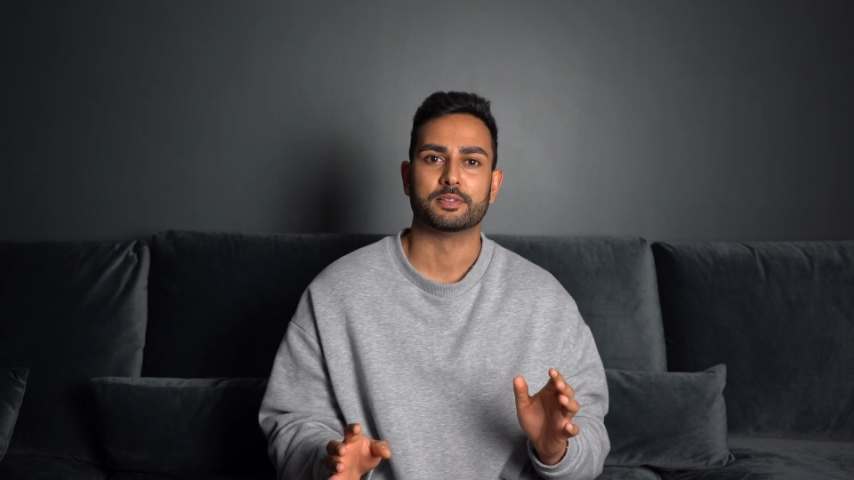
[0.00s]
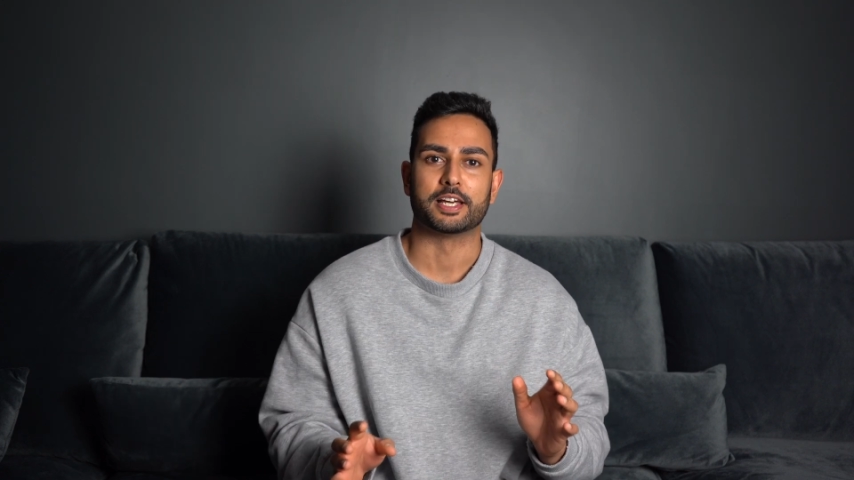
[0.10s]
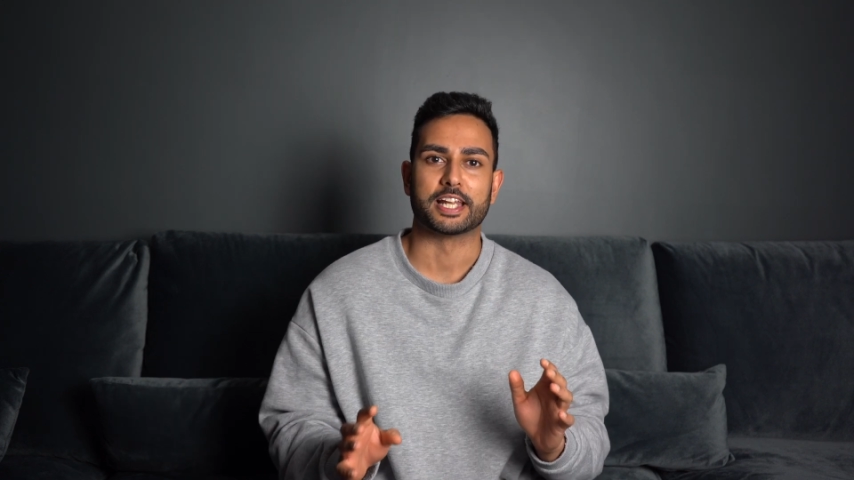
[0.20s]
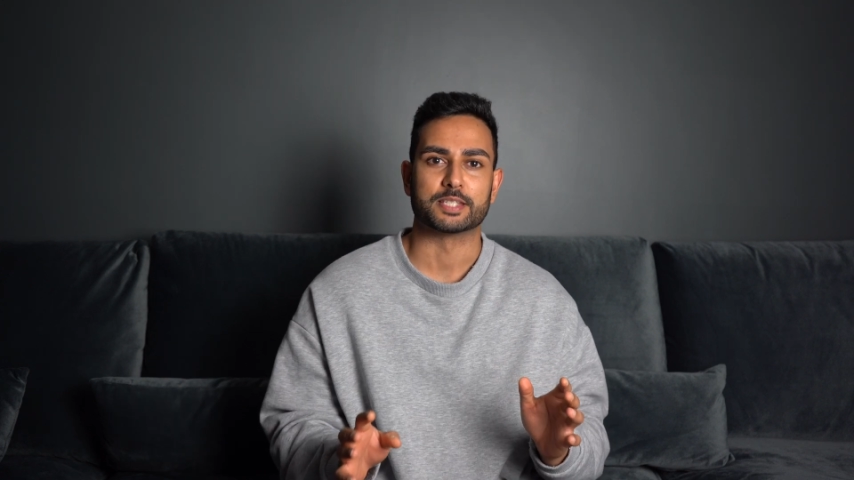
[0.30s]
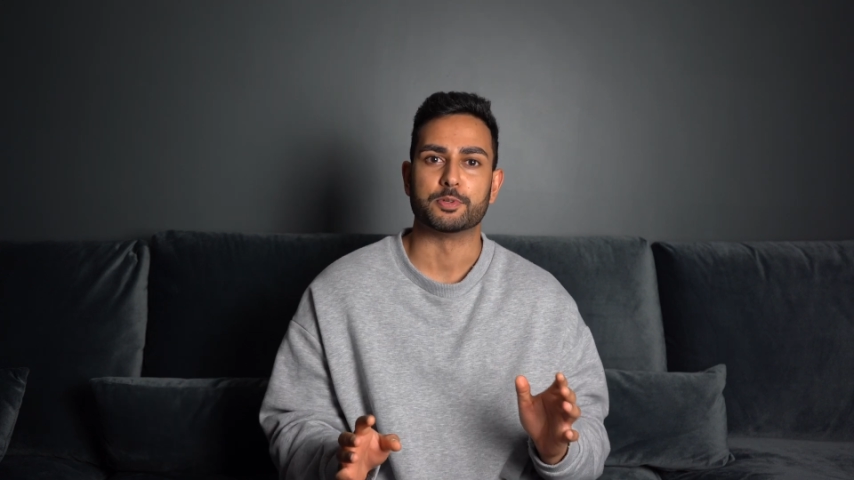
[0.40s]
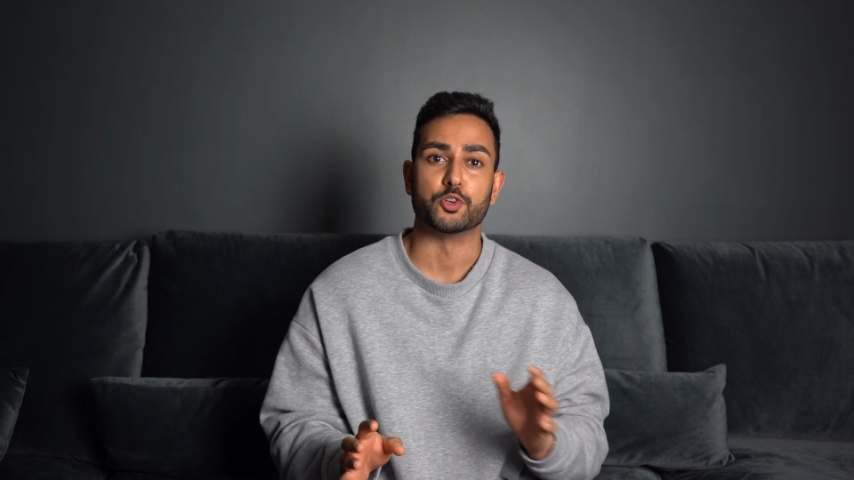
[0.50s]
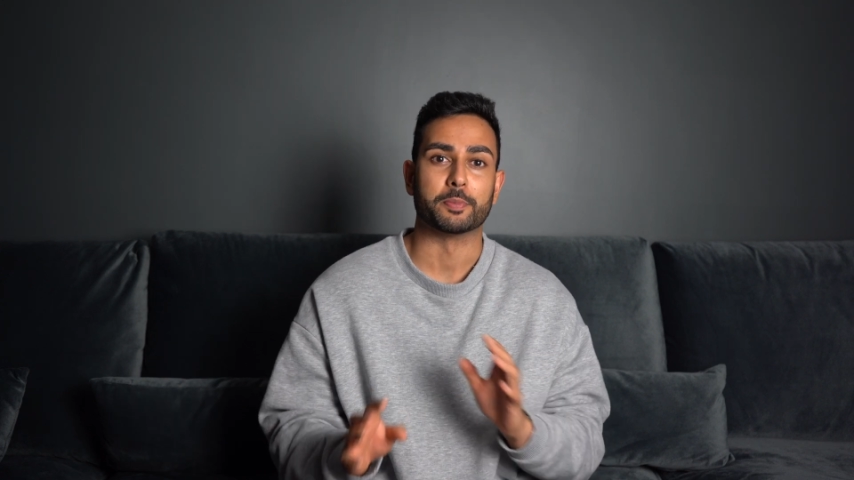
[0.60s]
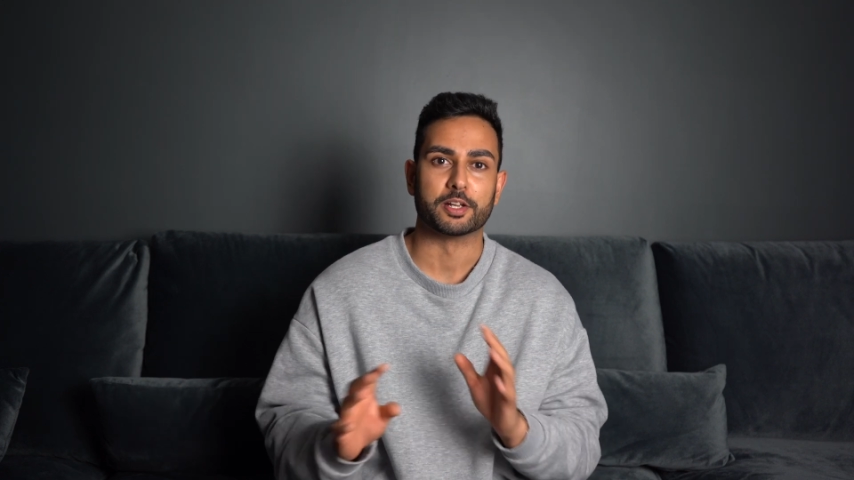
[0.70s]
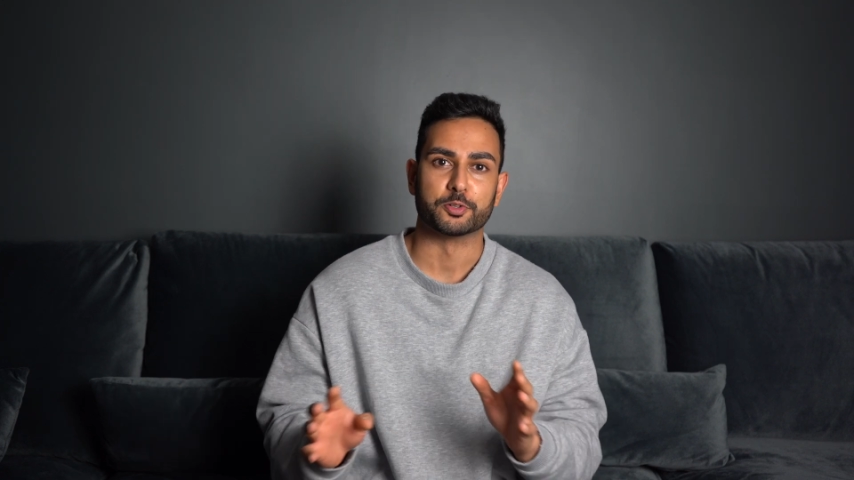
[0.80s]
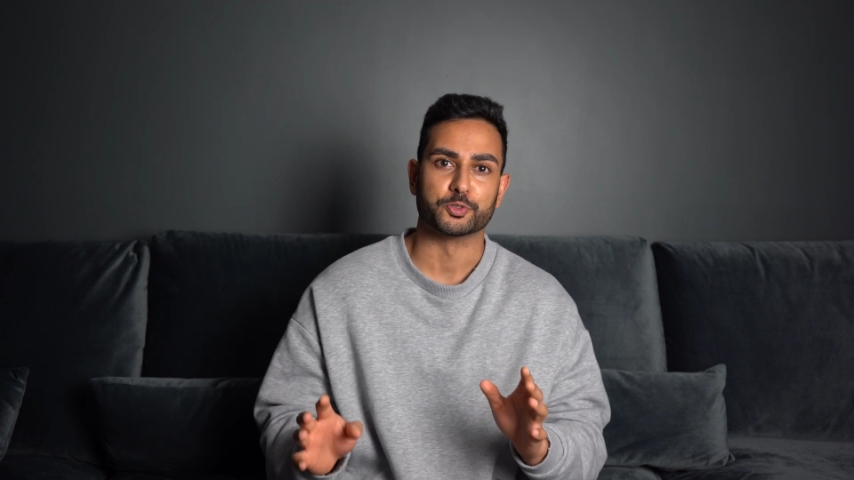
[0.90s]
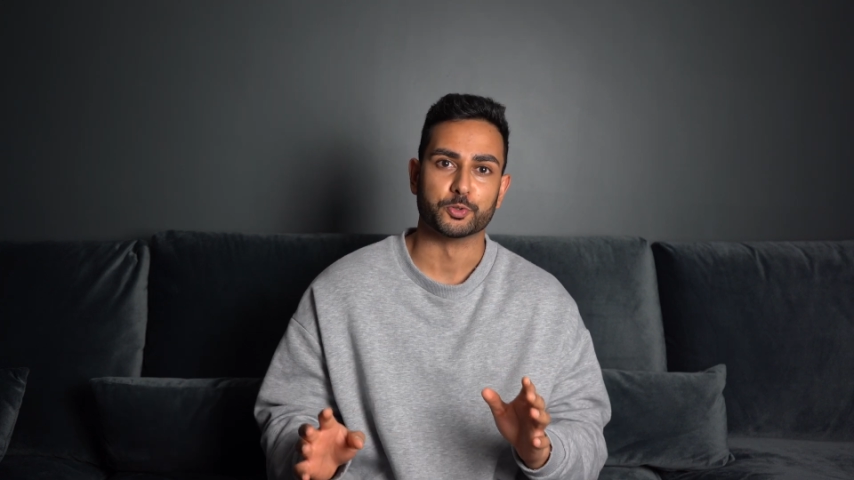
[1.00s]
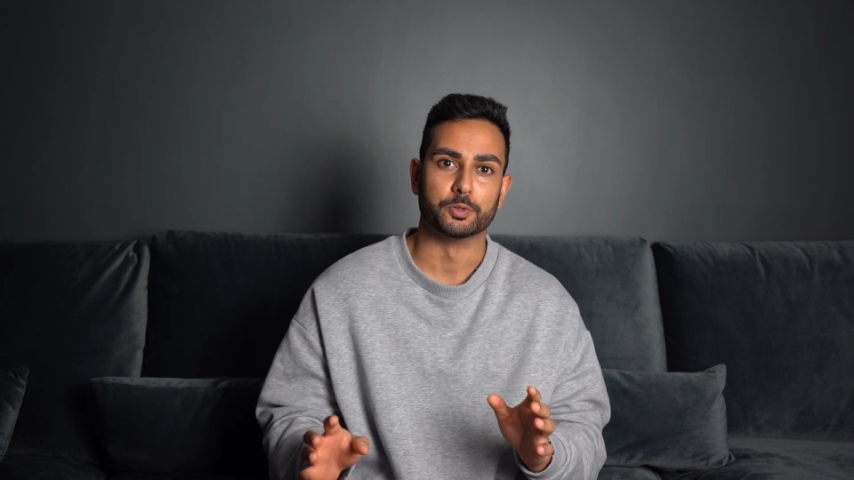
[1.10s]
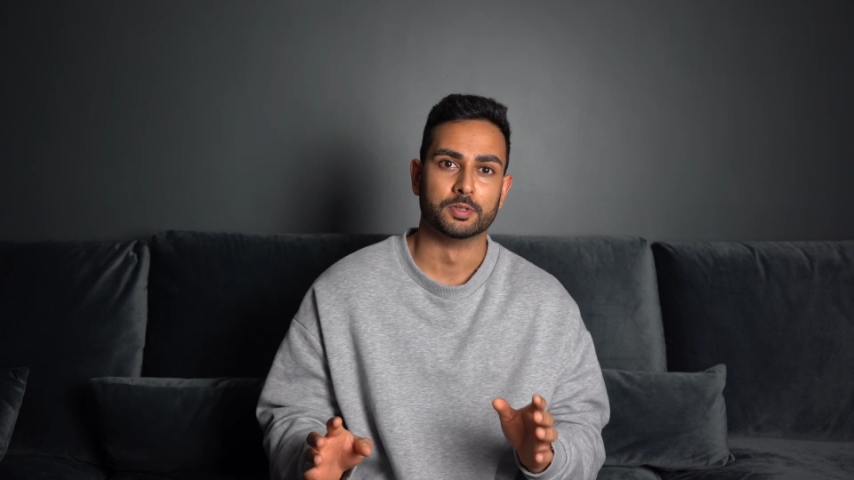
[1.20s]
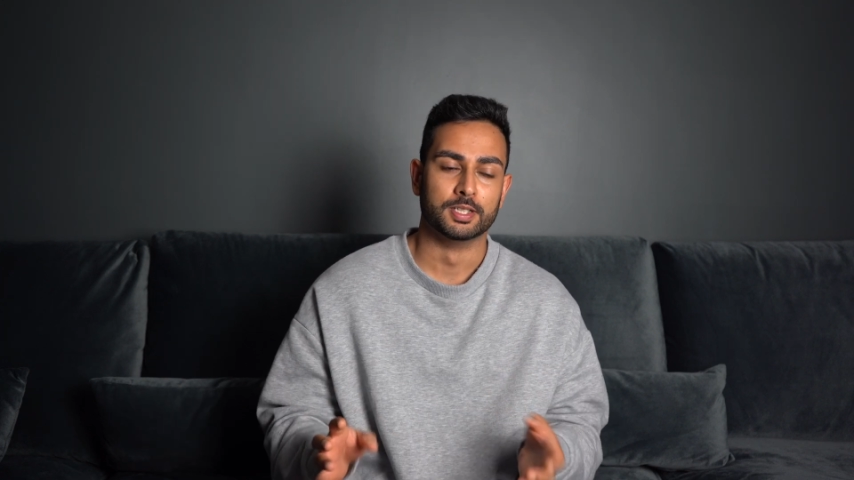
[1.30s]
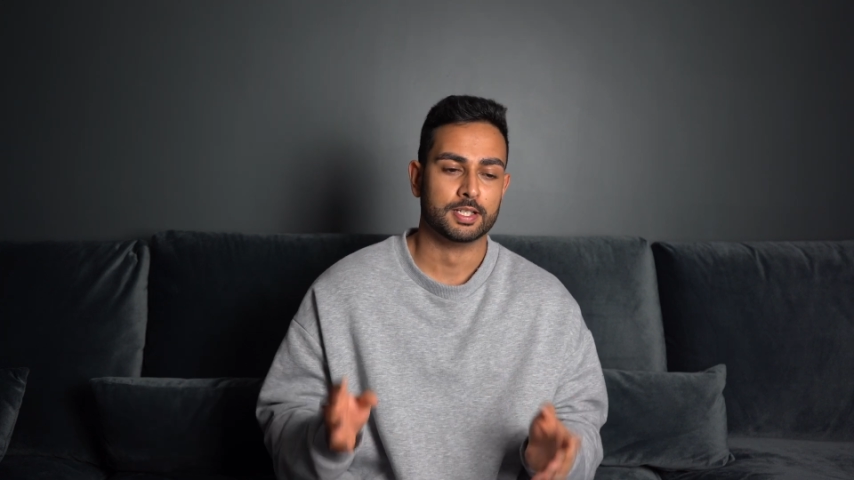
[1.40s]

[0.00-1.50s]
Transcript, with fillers: anatomy during medical school.